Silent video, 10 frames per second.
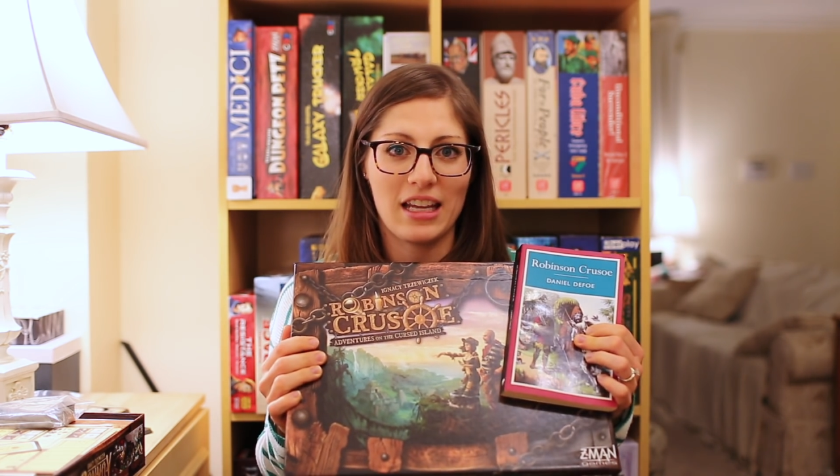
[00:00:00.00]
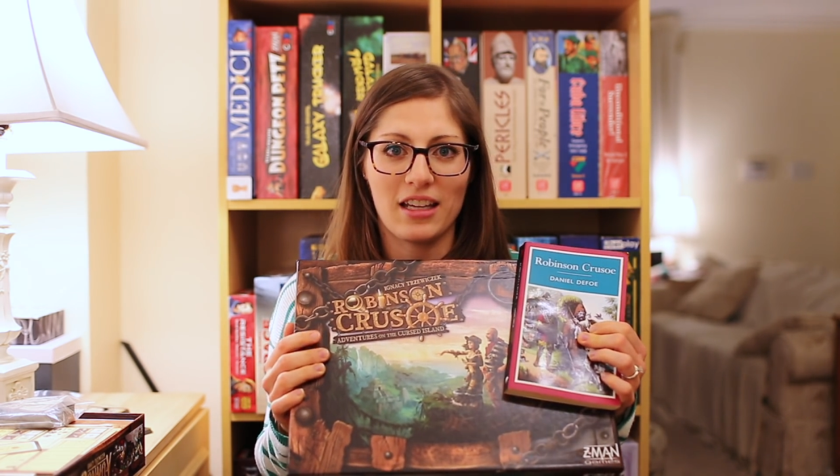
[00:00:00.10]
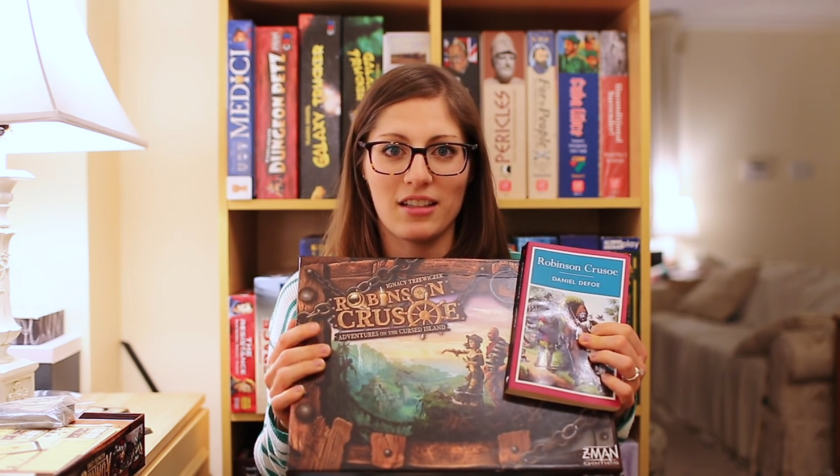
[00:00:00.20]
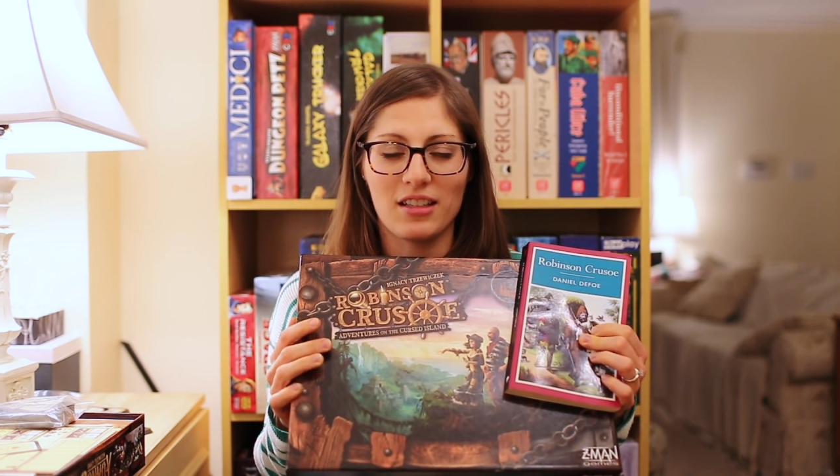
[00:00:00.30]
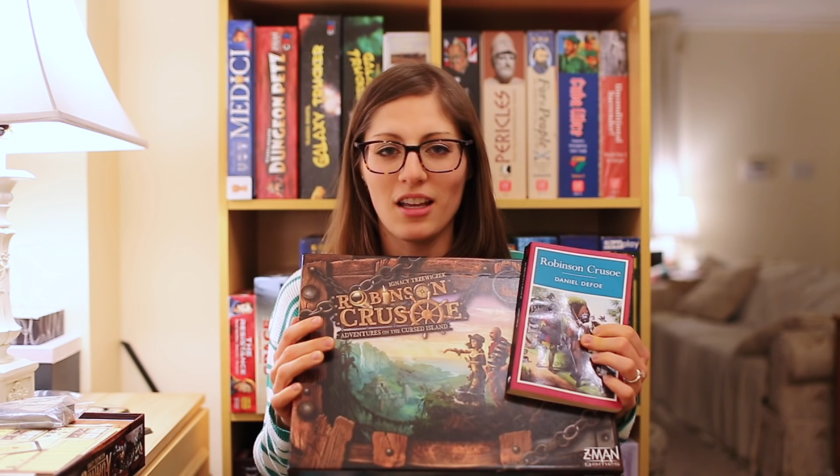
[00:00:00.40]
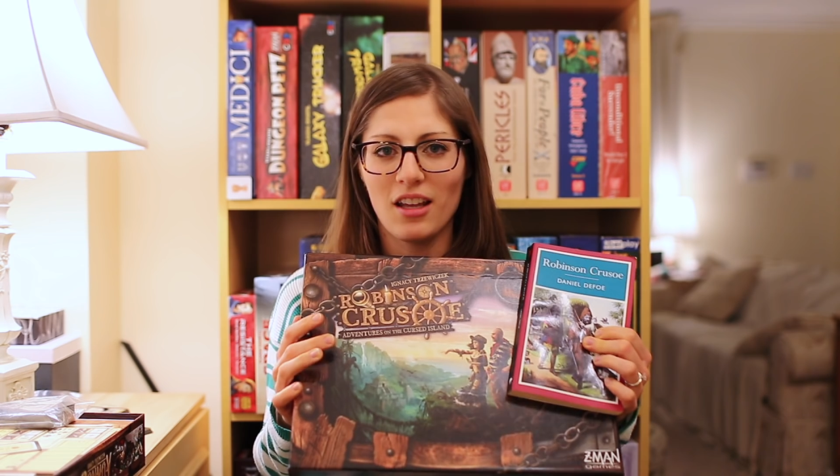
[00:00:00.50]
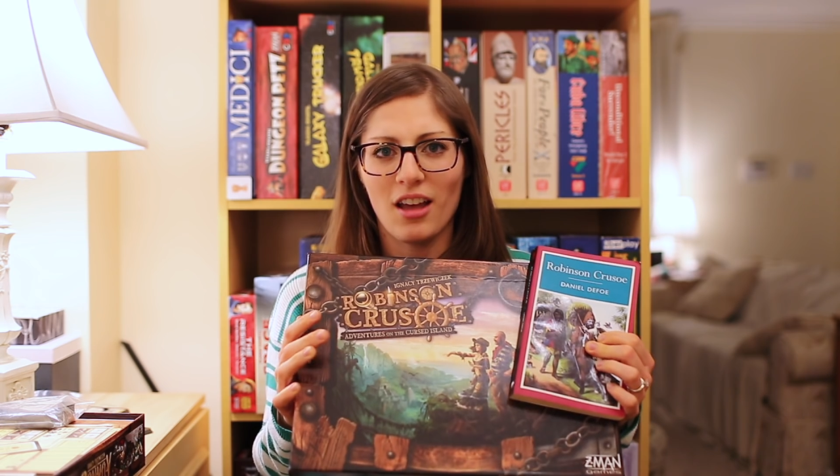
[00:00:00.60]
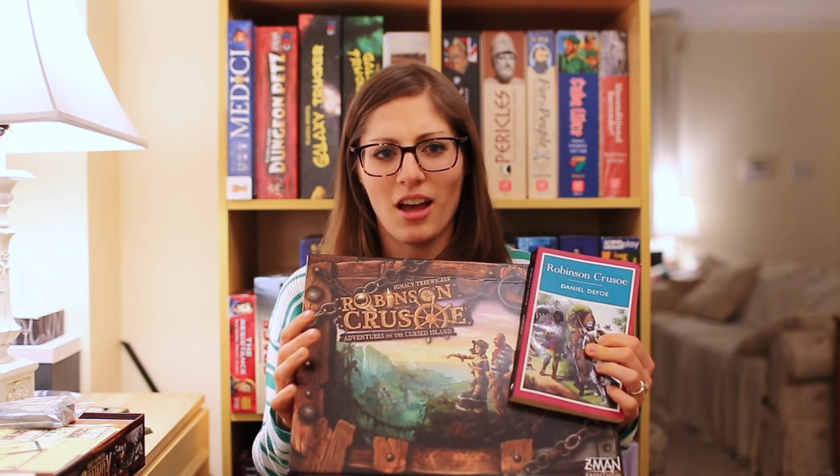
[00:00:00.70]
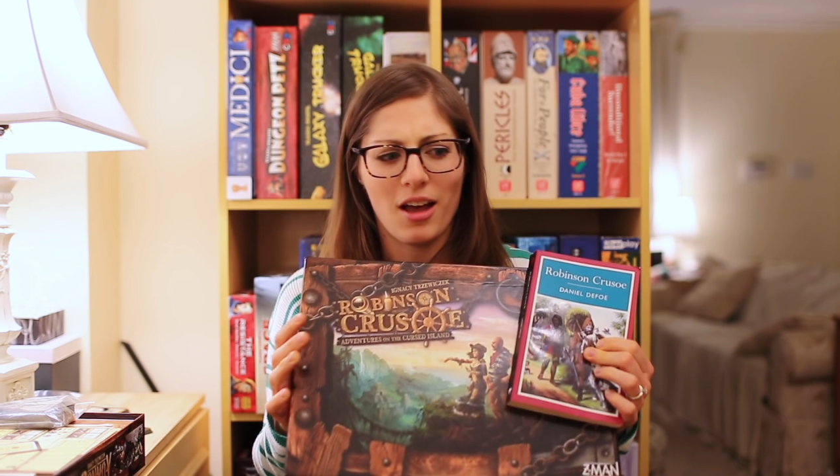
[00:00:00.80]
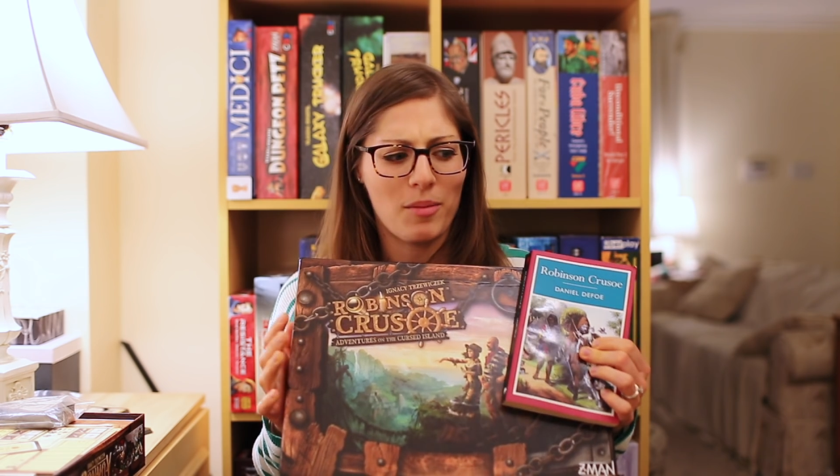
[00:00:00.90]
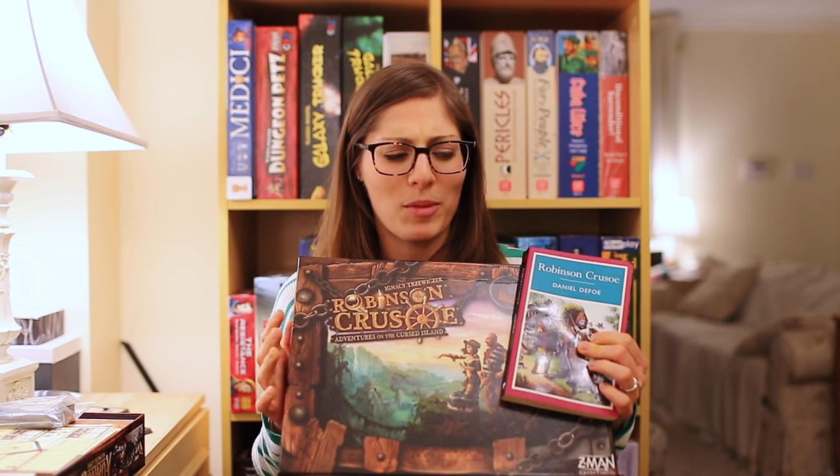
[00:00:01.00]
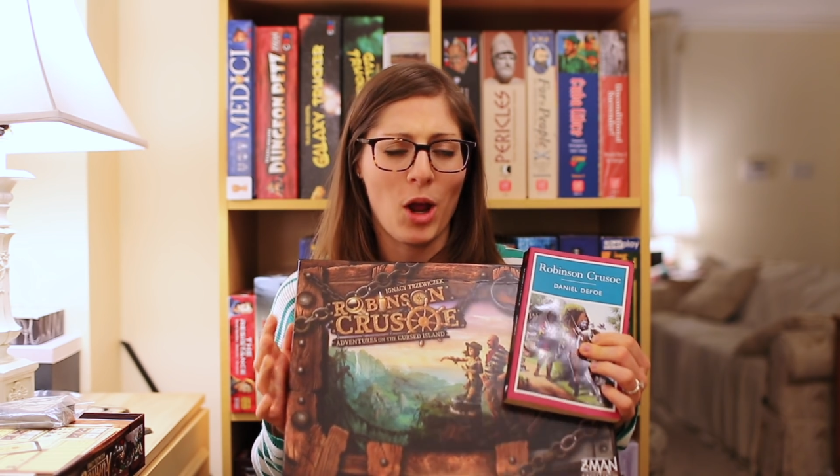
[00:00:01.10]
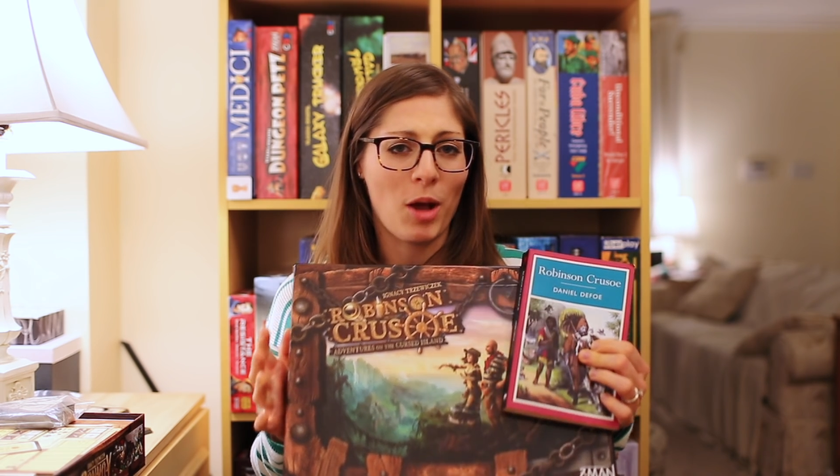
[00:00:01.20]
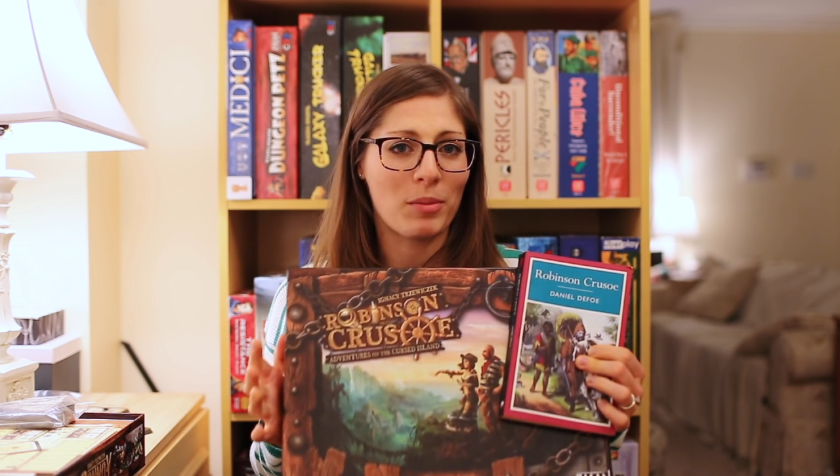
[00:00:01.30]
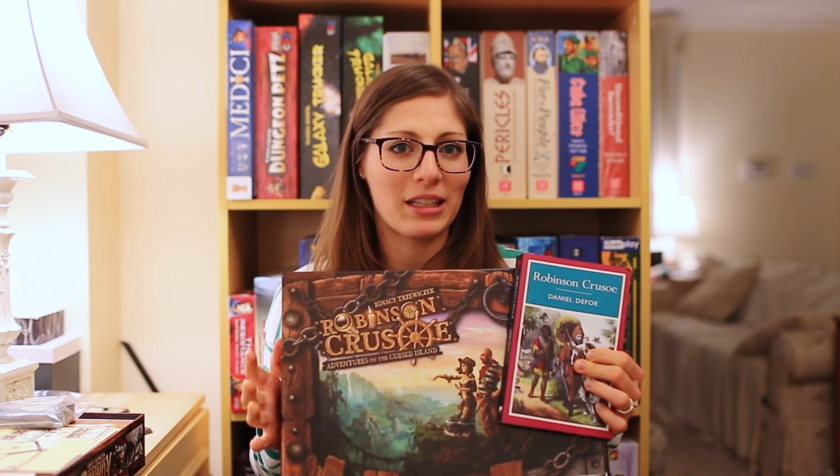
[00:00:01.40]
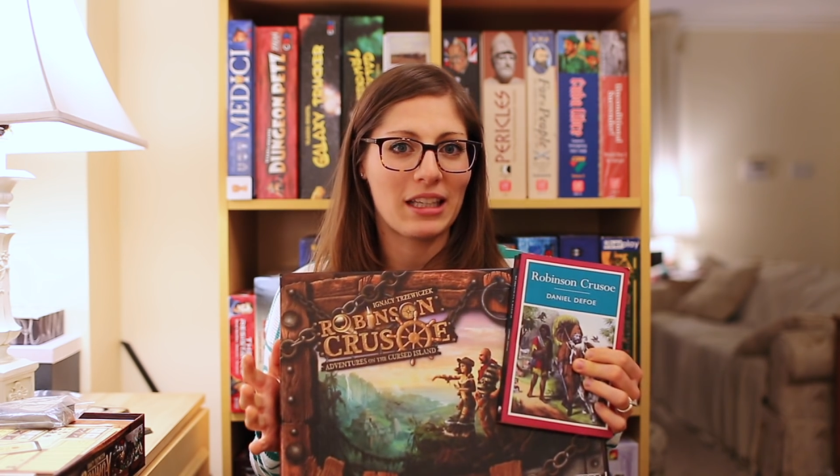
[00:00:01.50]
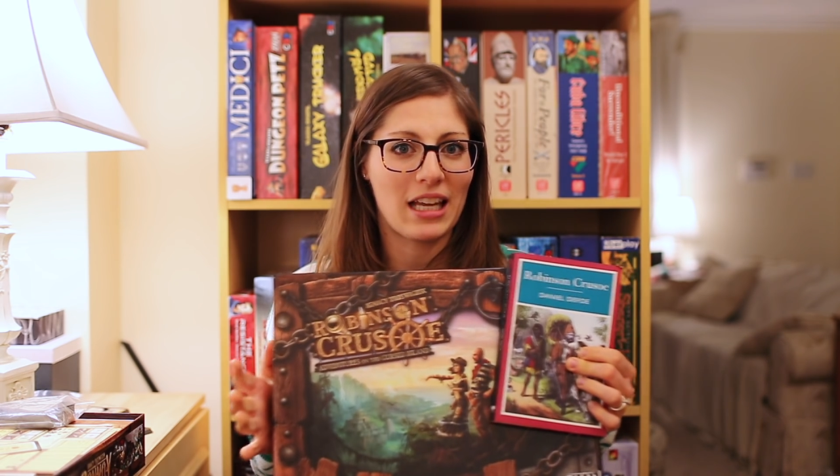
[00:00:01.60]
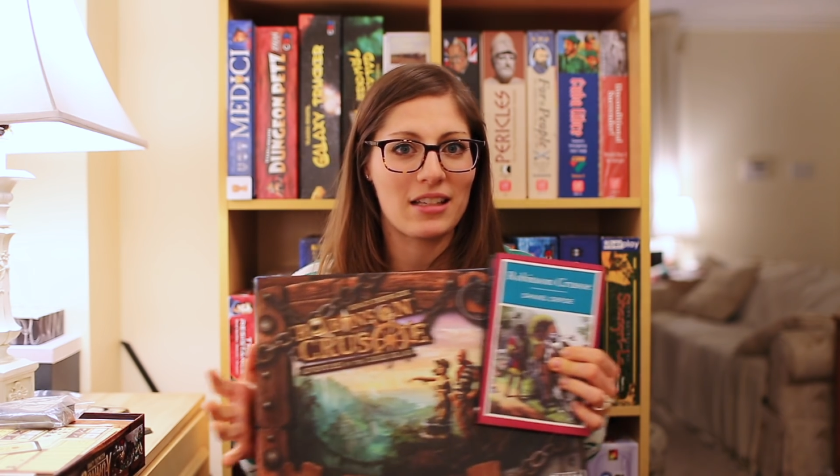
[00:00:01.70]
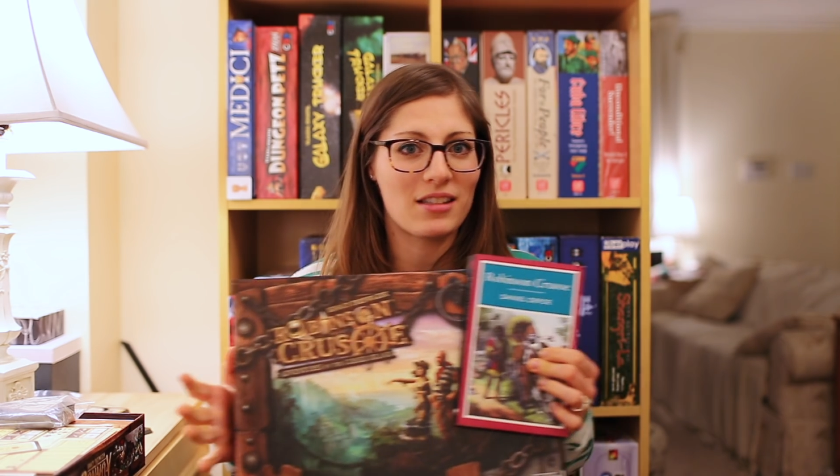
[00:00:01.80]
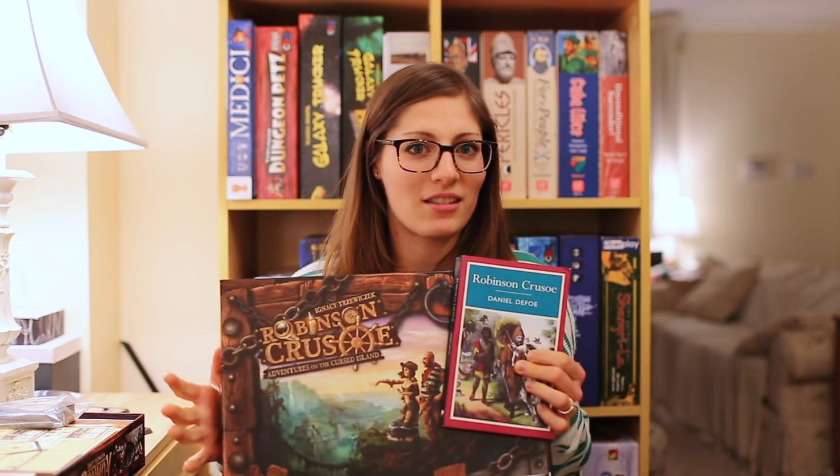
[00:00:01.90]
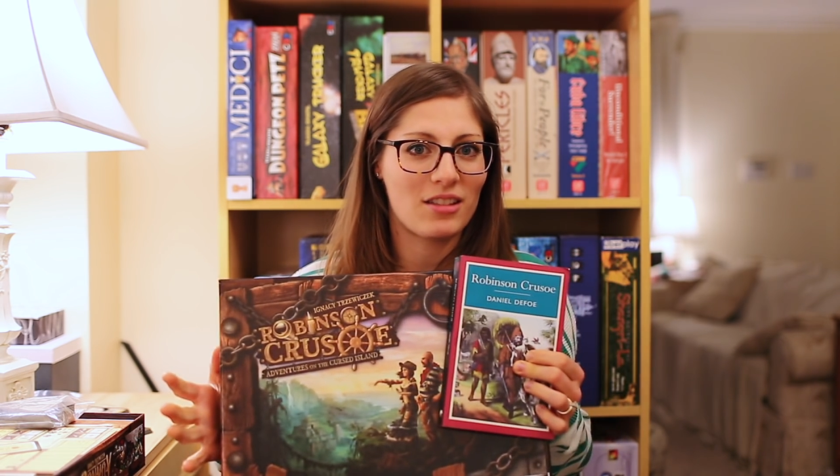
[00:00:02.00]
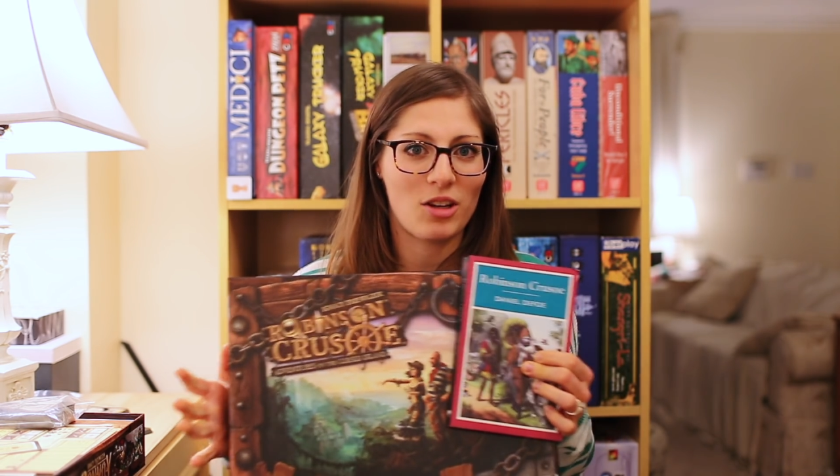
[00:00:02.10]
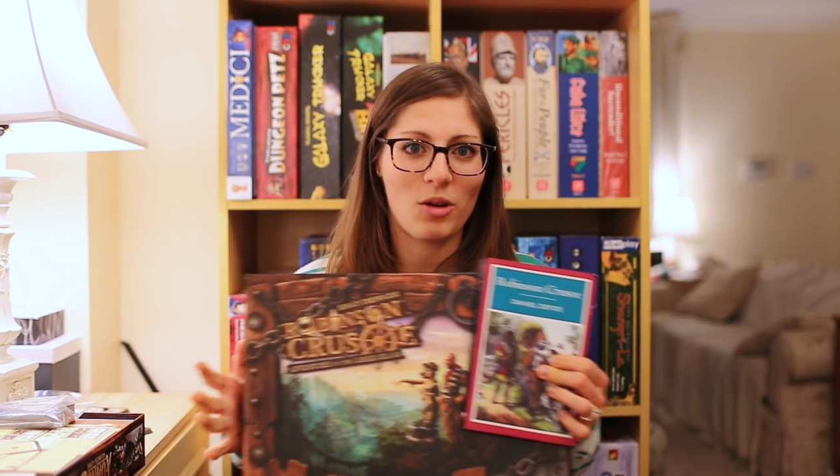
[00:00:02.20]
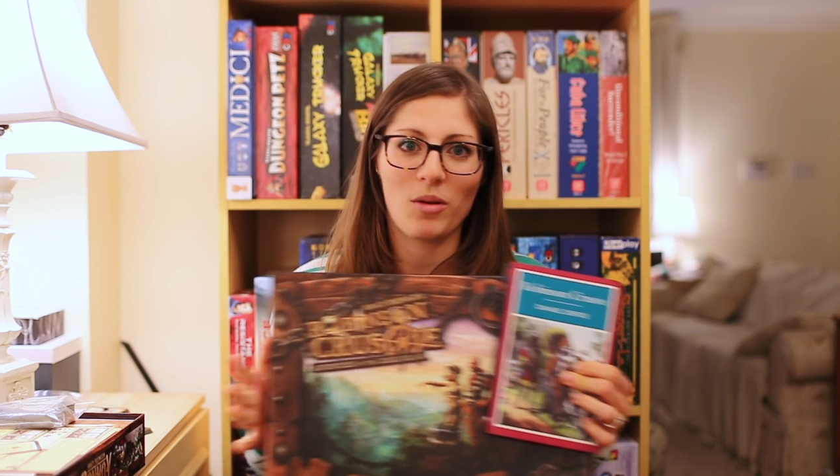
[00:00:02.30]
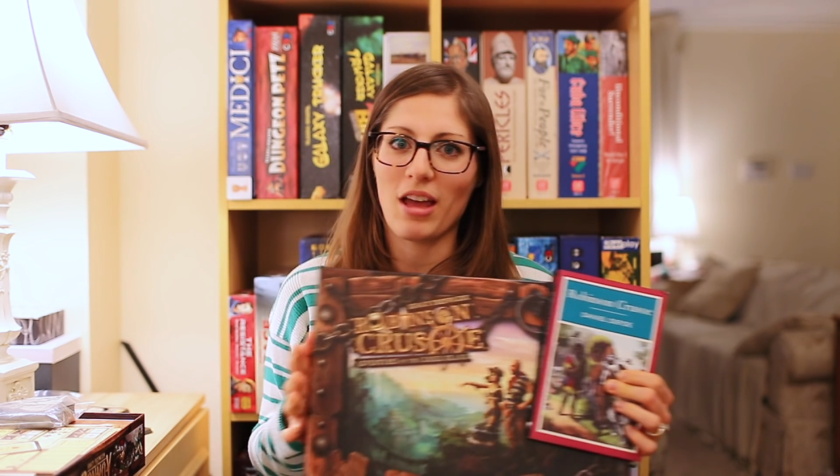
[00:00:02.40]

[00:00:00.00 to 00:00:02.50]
And Monopoly gets, you know,